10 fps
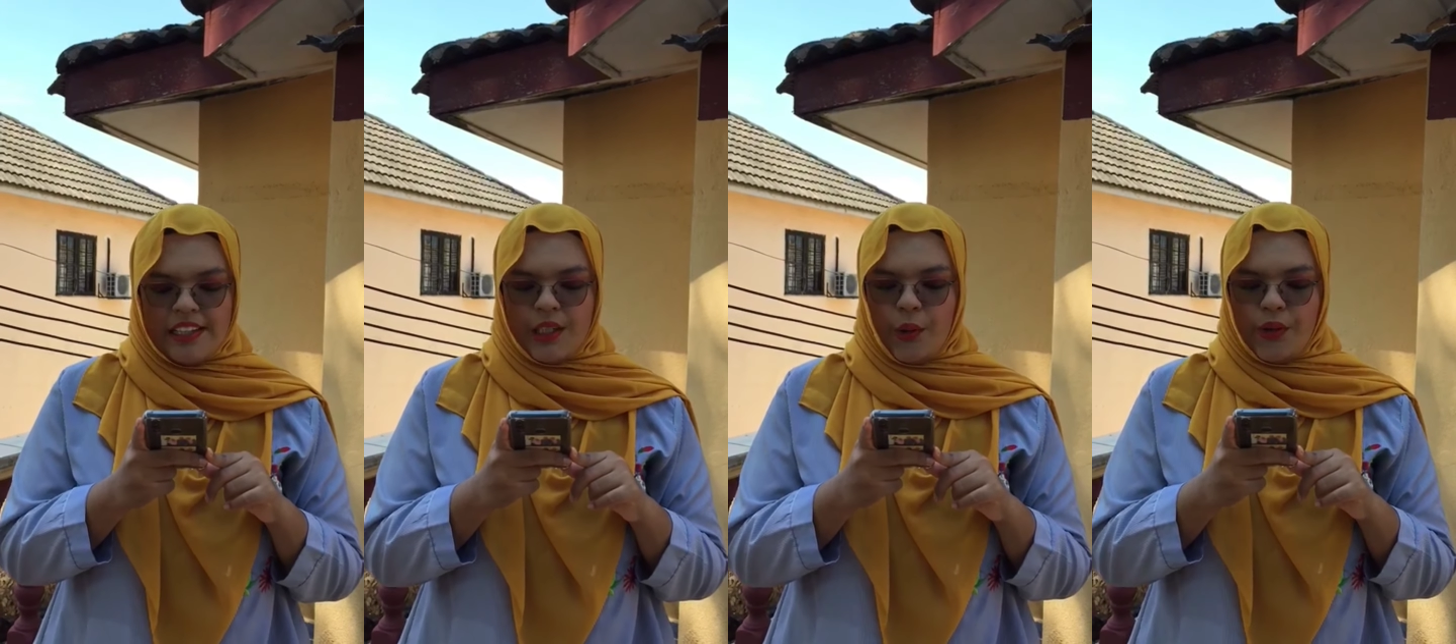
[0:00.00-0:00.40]

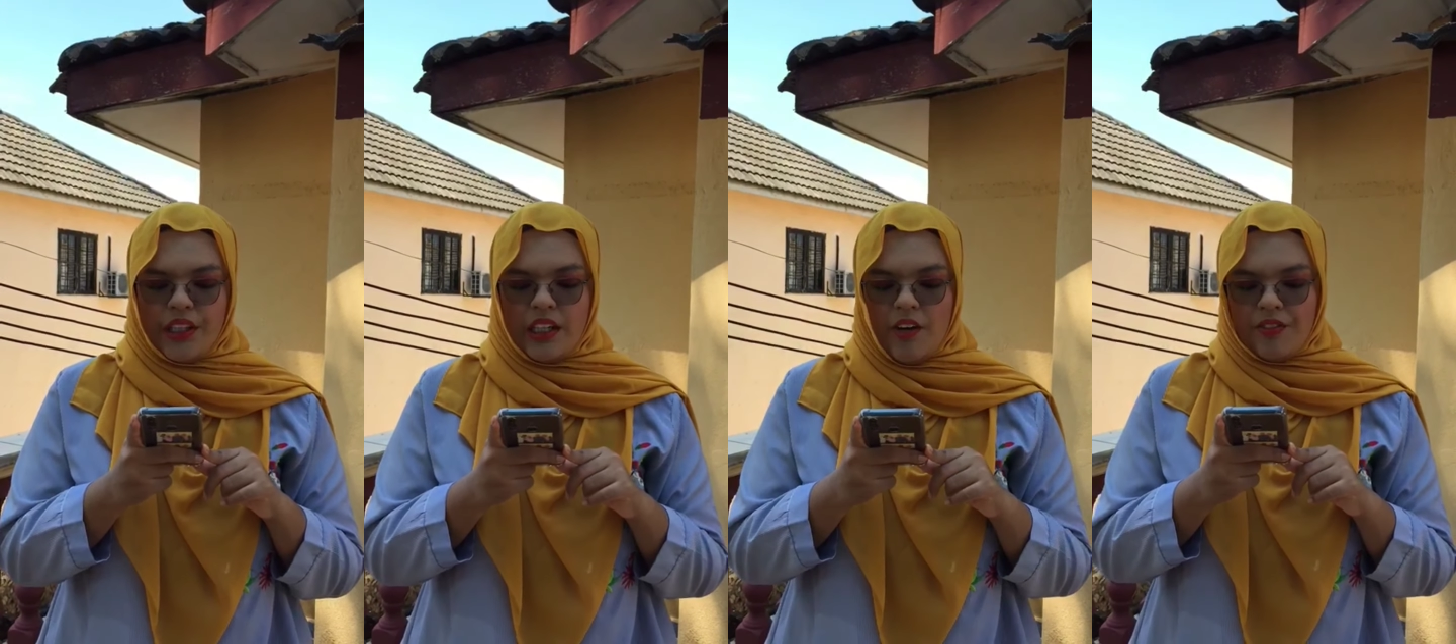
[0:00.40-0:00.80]
The
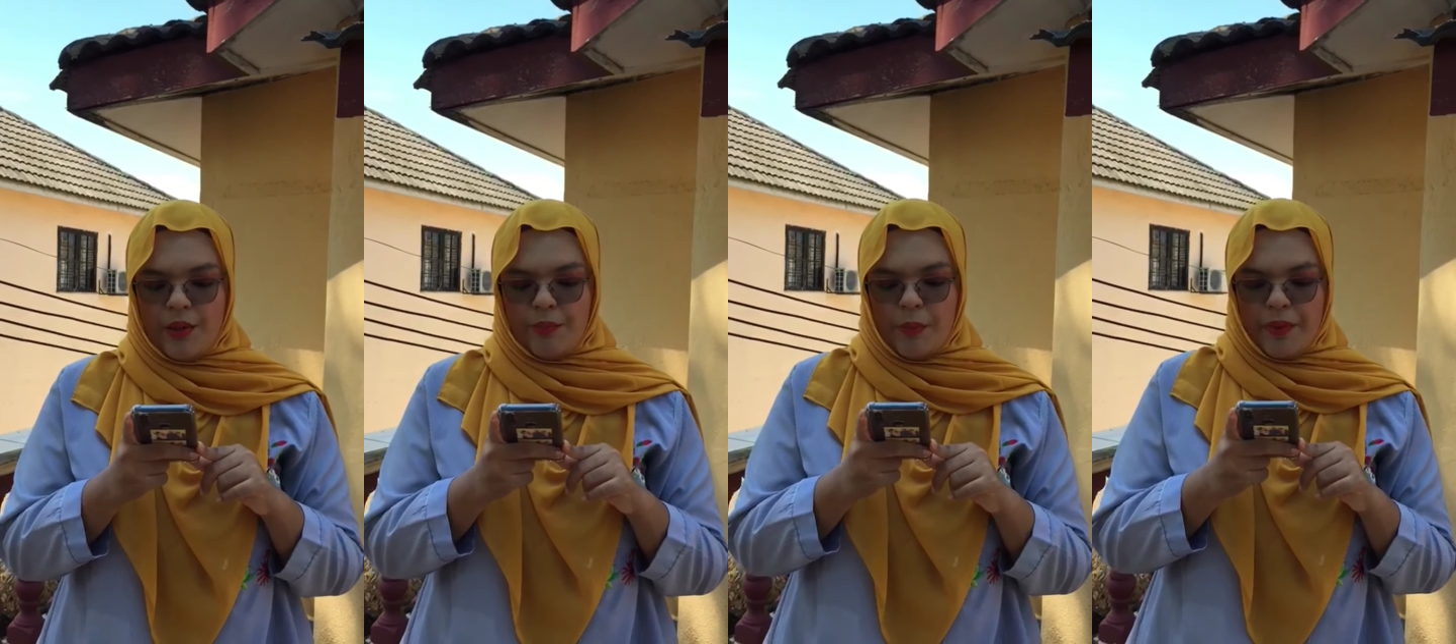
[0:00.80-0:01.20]
owner of the
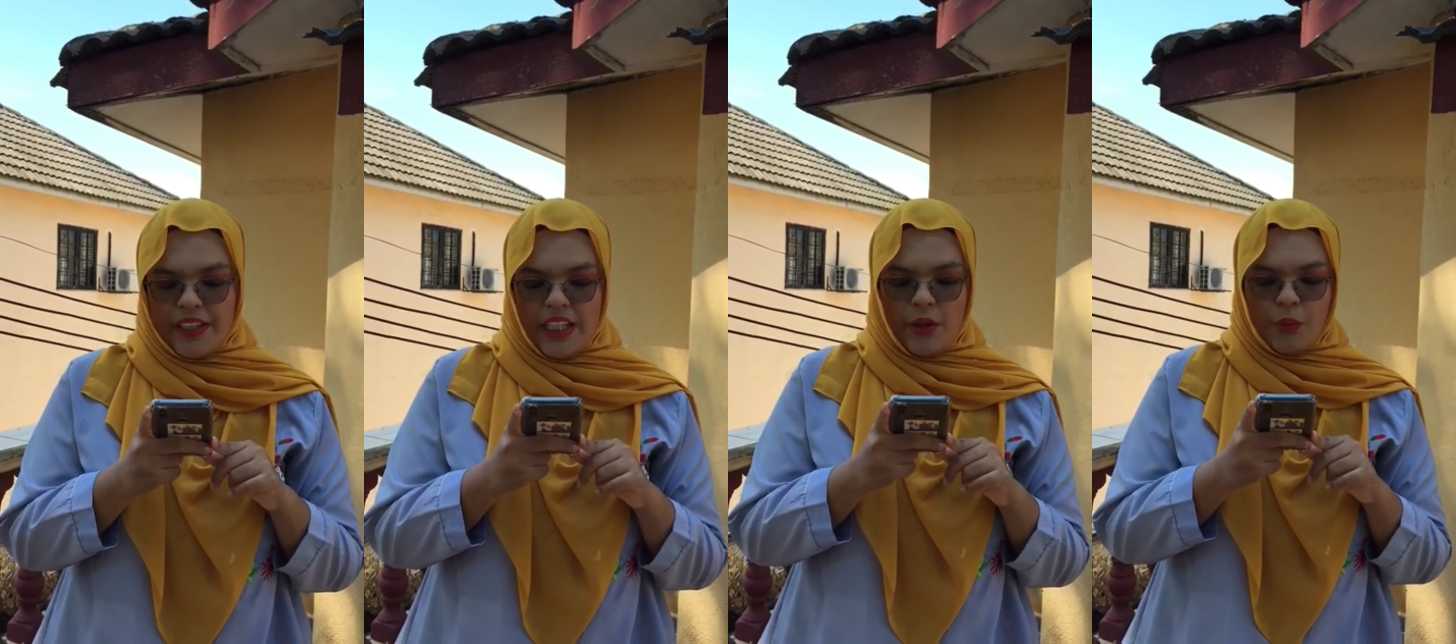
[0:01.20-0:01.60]

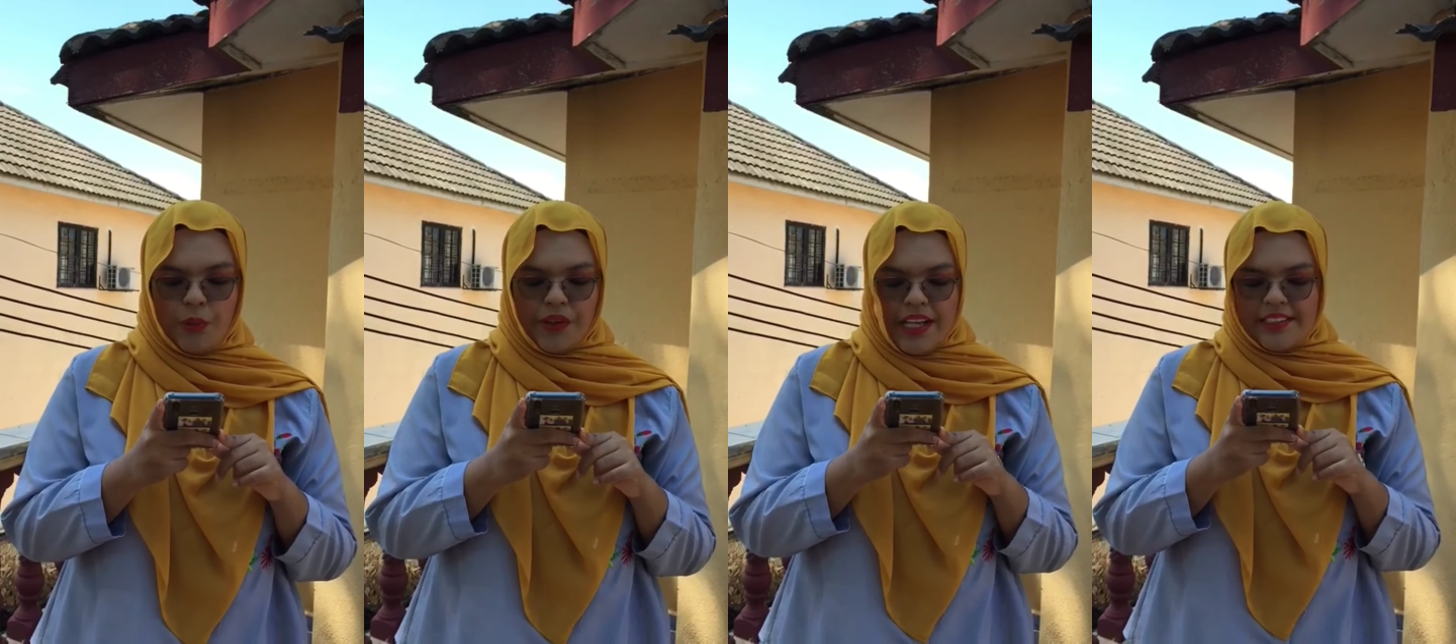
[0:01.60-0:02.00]
property who
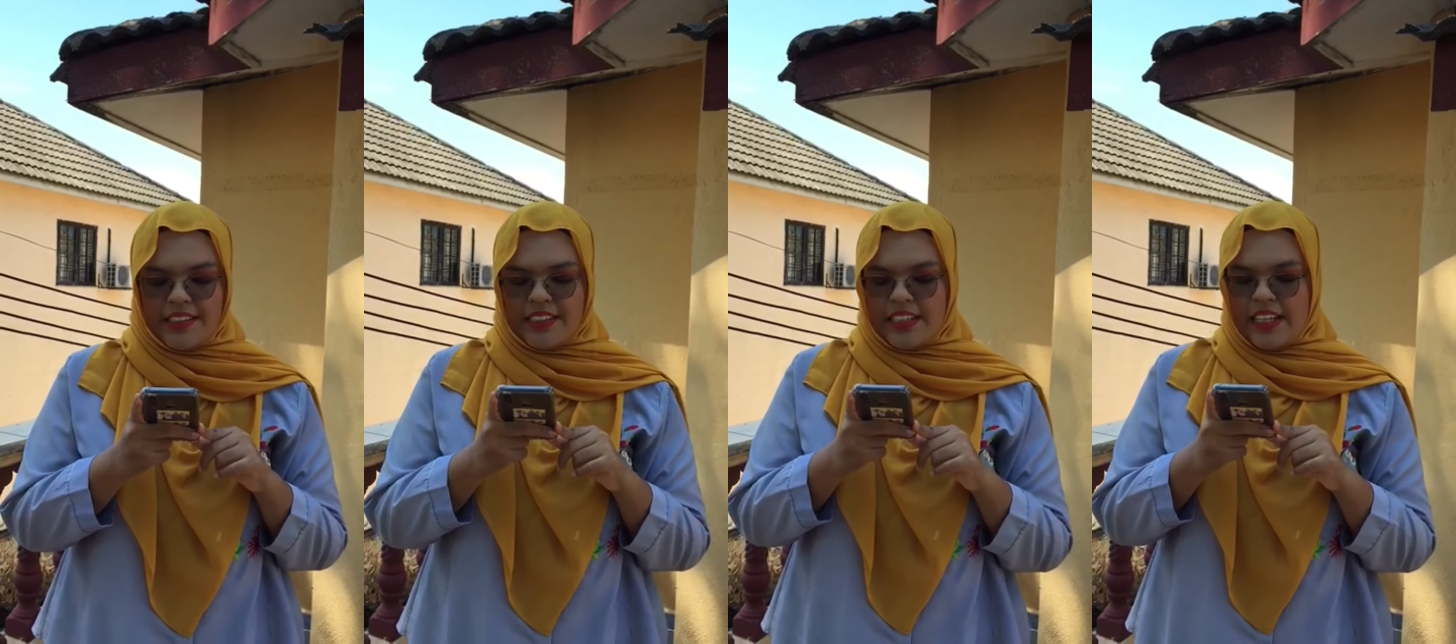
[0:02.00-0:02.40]
grants
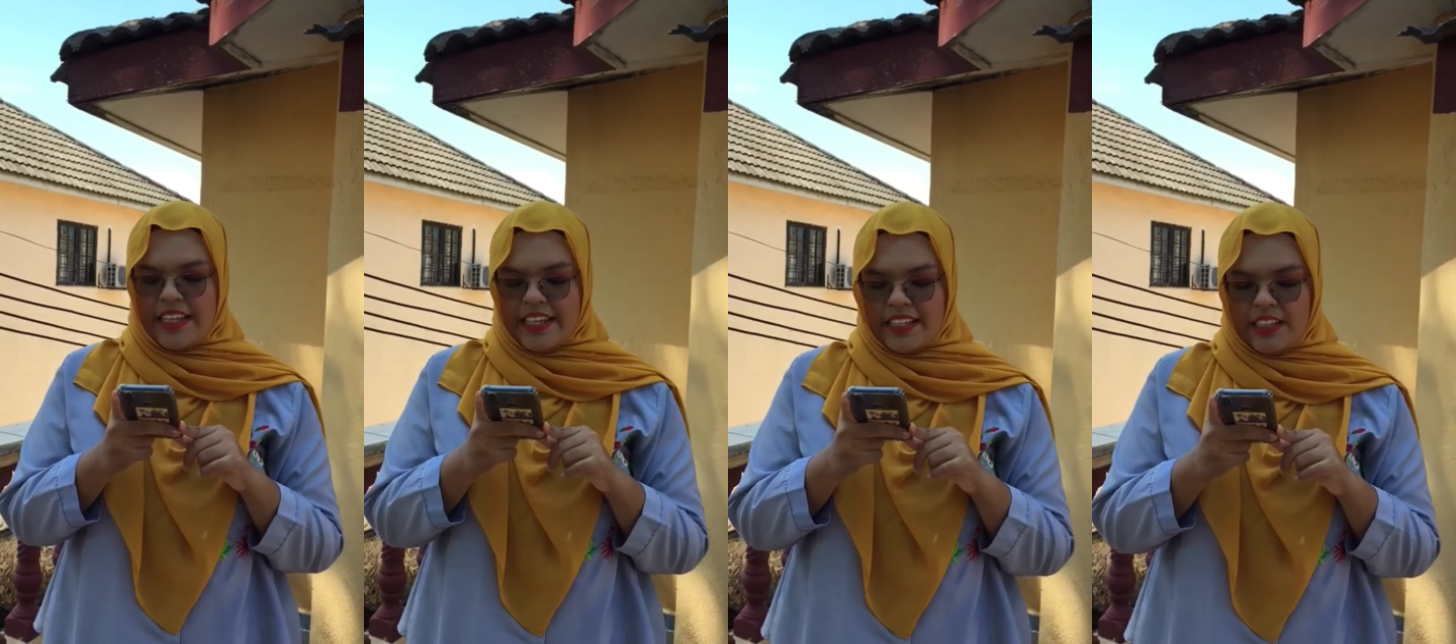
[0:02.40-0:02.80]
the
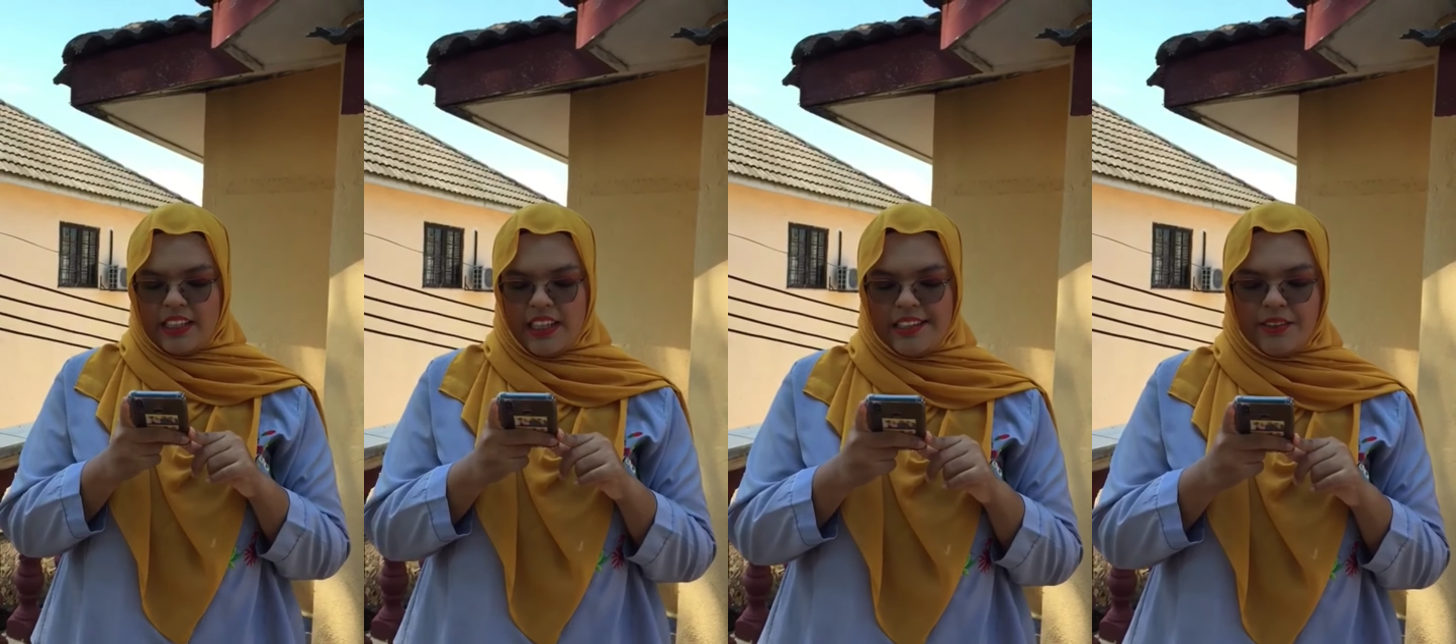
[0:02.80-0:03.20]
lien
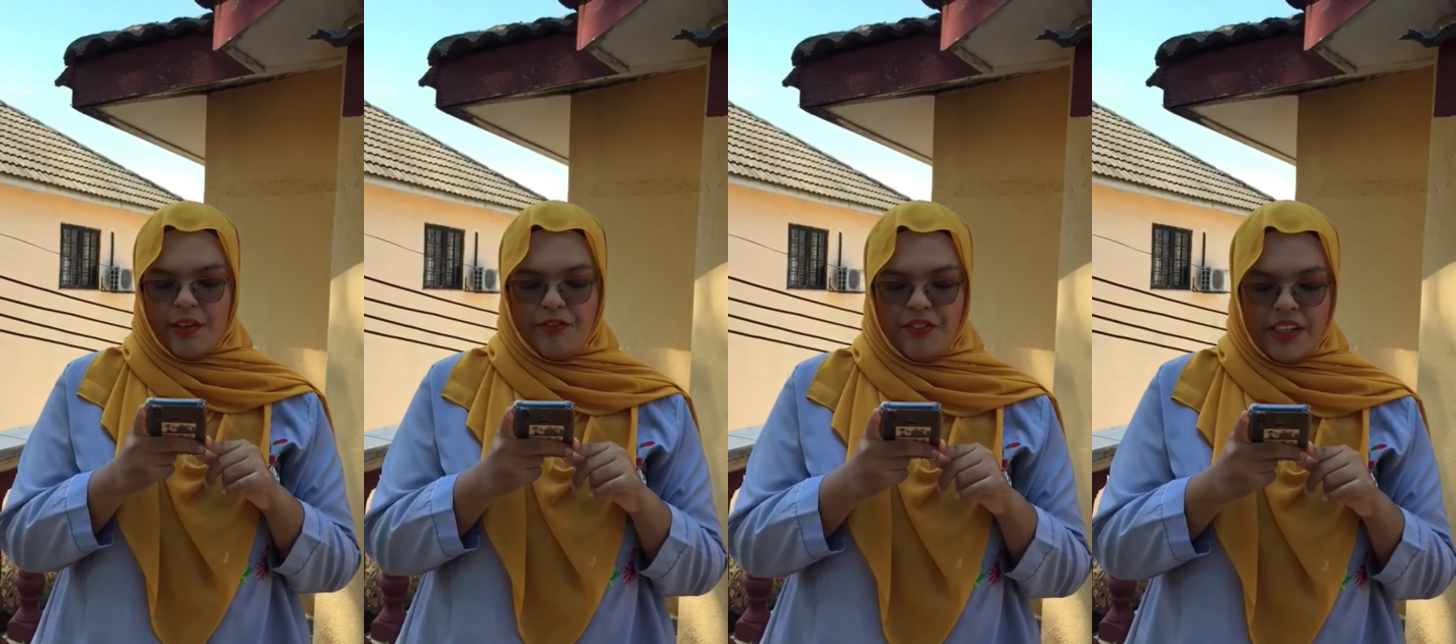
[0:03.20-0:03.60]
is
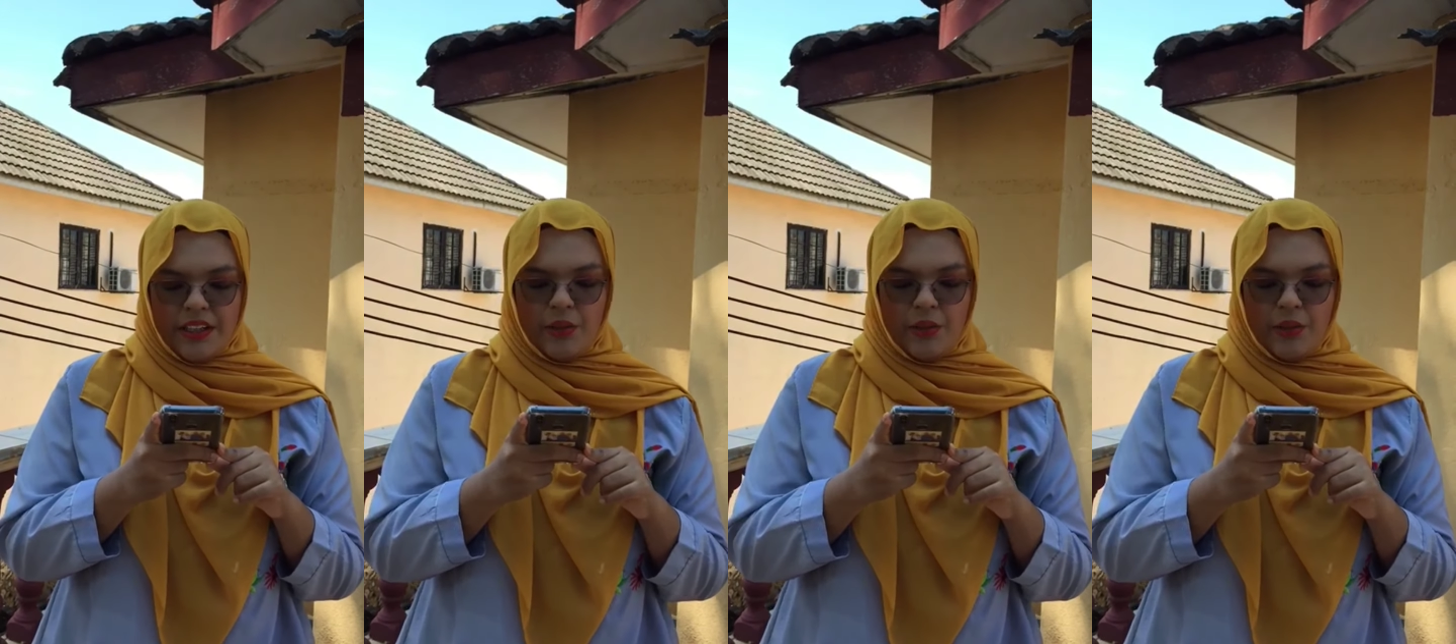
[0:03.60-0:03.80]
referred